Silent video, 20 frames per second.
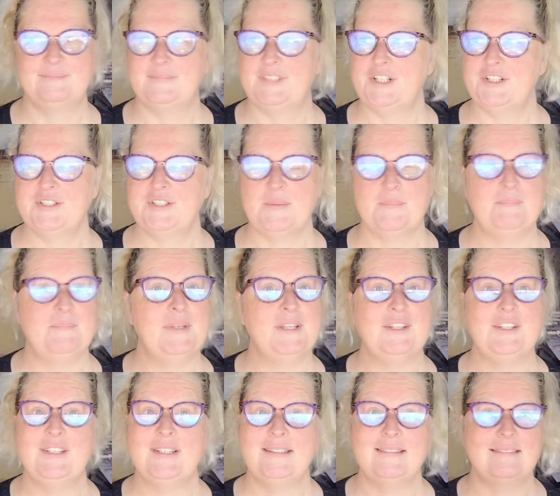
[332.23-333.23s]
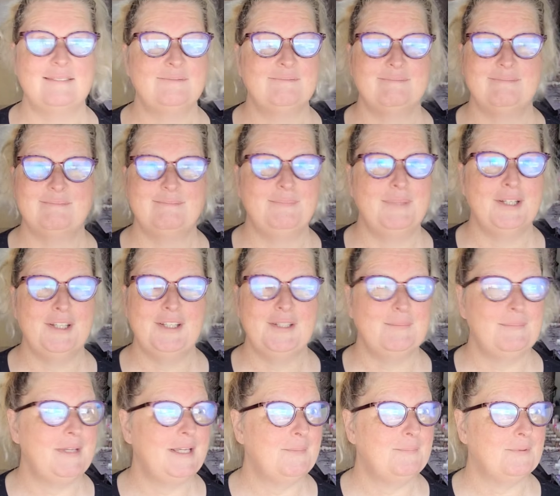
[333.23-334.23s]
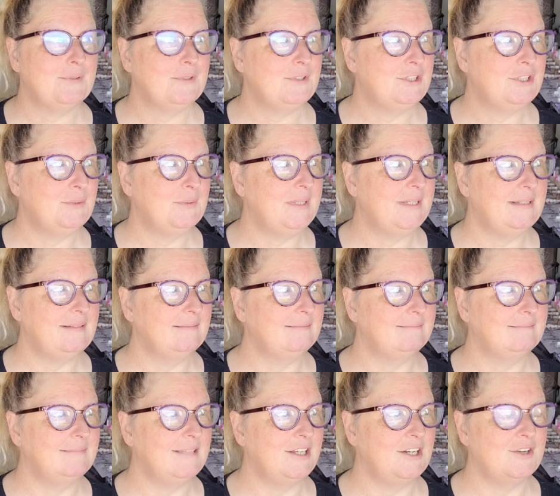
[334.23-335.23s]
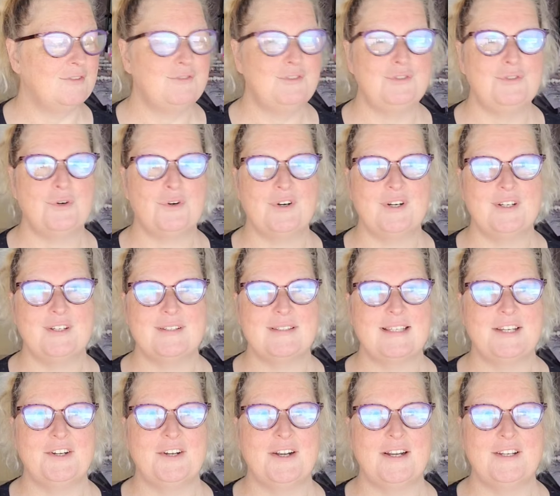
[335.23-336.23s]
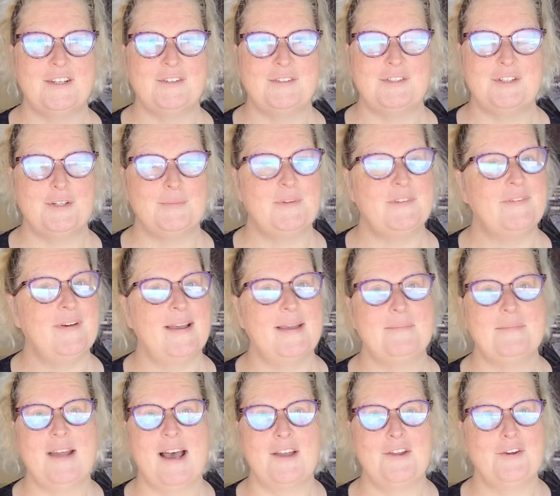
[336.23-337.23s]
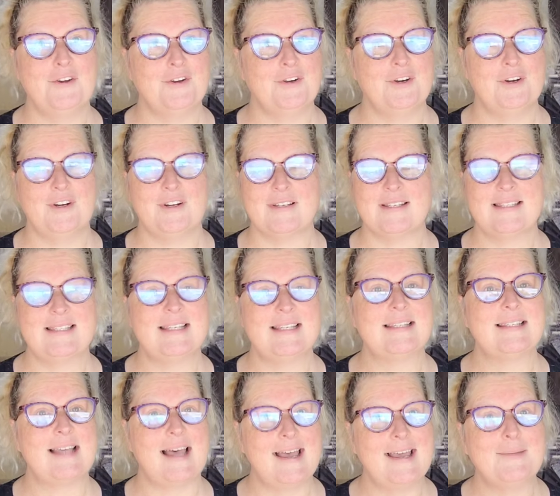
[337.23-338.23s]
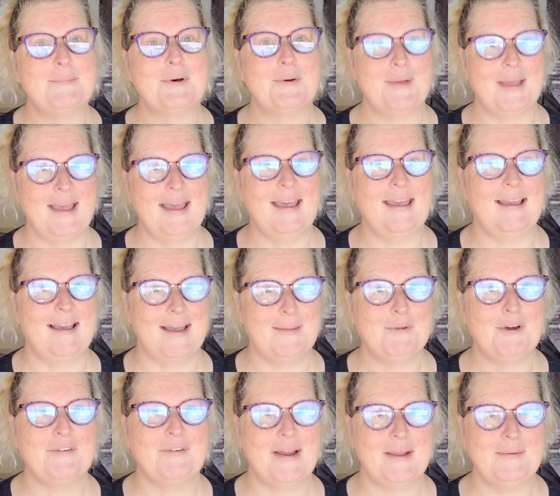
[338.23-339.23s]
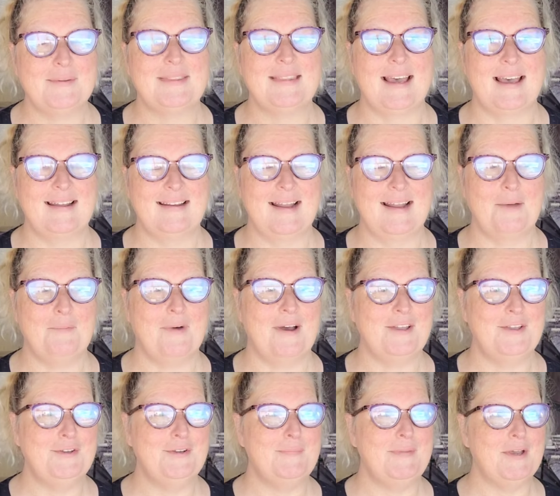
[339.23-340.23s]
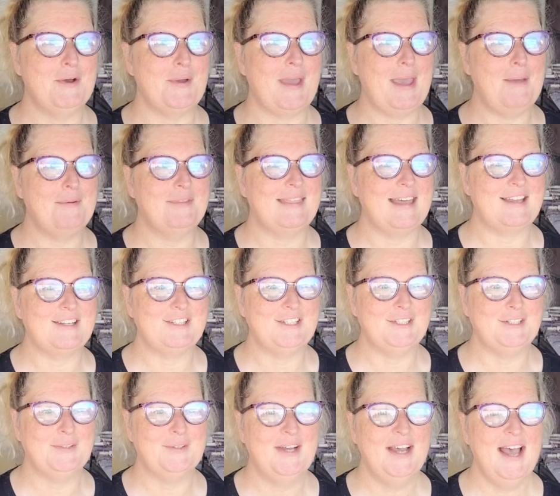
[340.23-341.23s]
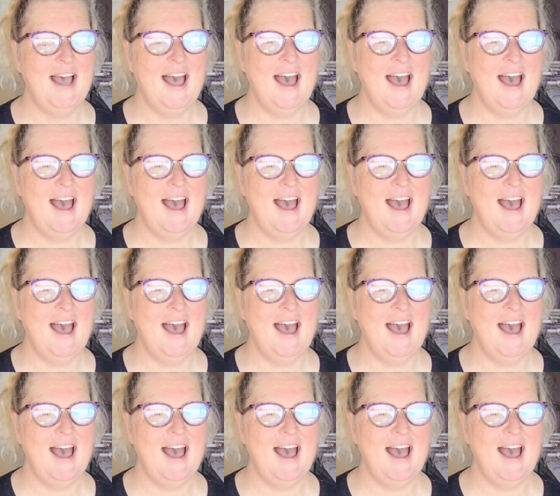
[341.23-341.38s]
there's a billion people doing, you know, tutorials here on YouTube. If I am not your girl, sis, I am okay. I'm all right with that, and I want you to be okay with that too.